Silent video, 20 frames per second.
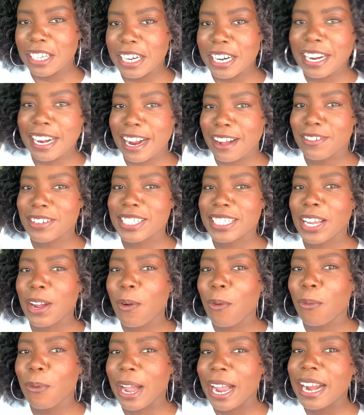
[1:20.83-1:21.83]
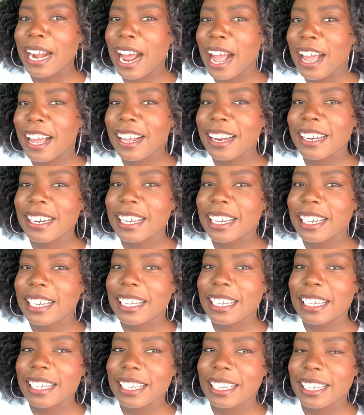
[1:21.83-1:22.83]
And I was like, well, why not
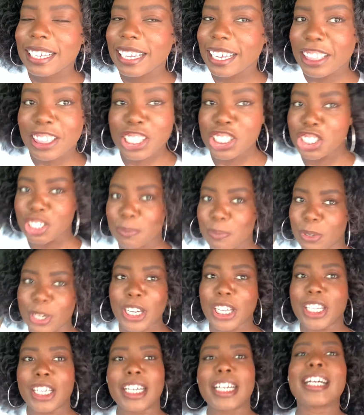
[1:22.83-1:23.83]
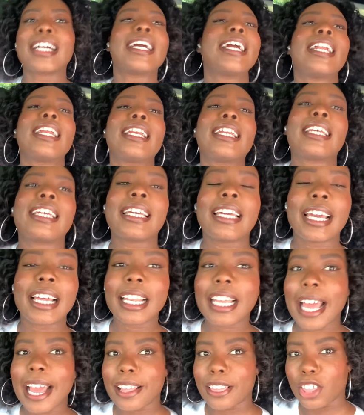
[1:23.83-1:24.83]
get the Jeep Wrangler and get
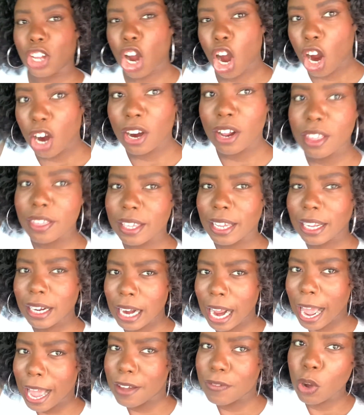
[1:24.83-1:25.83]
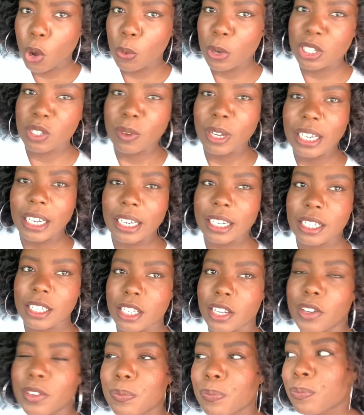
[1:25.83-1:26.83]
like the car that I've always wanted?
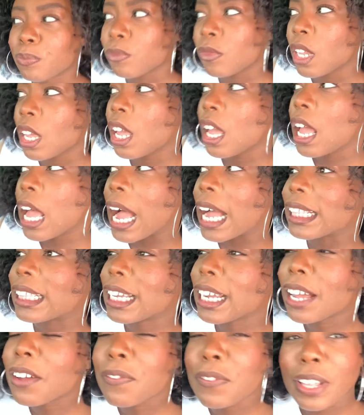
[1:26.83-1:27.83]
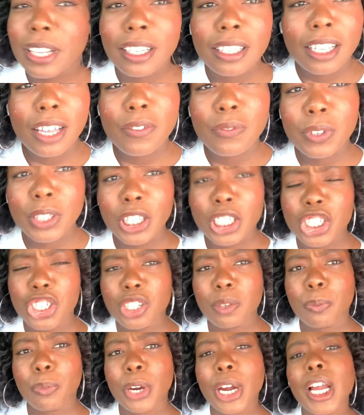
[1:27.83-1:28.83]
So I think I fell in love with the
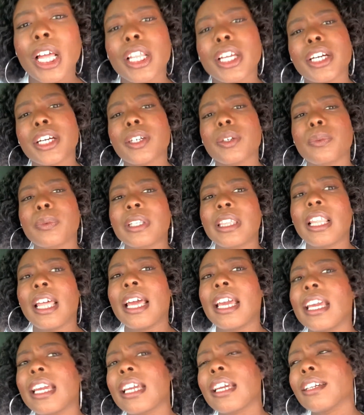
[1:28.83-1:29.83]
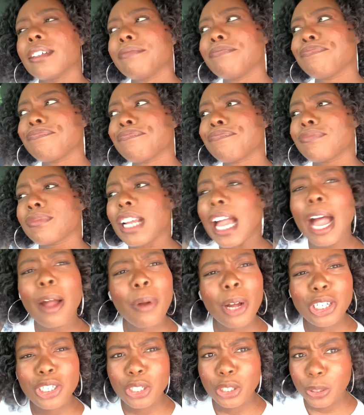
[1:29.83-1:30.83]
Jeep Wrangler when like I
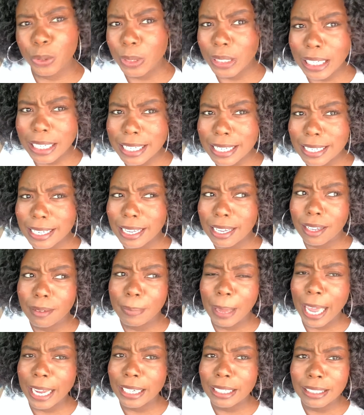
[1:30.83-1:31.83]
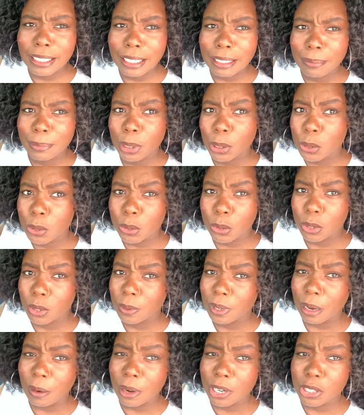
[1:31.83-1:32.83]
watched Clueless, like back in like middle school when
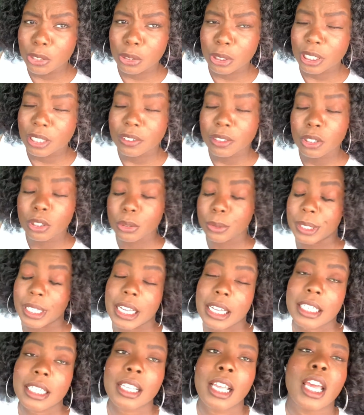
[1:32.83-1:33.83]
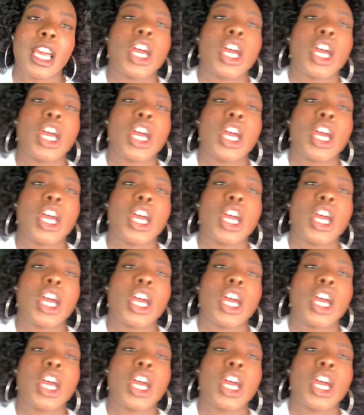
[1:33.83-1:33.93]
I watched Clueless.